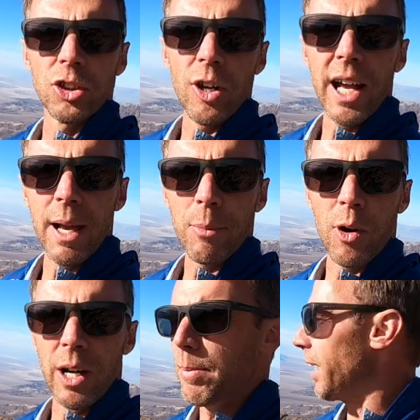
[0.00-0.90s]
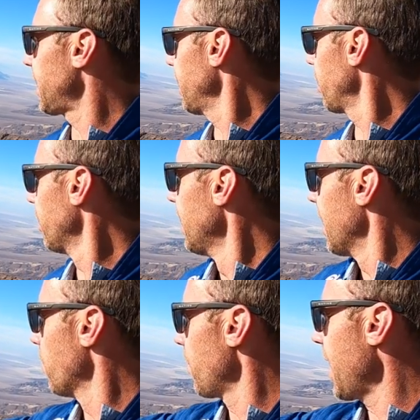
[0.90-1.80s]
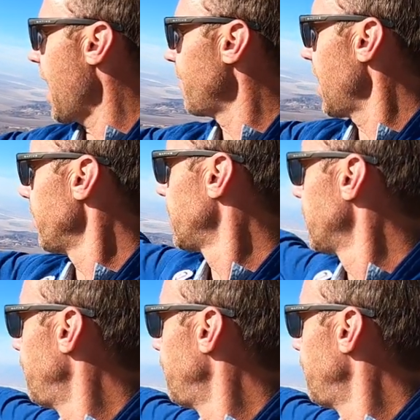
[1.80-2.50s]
to dry up quite a bit here. And what we have now is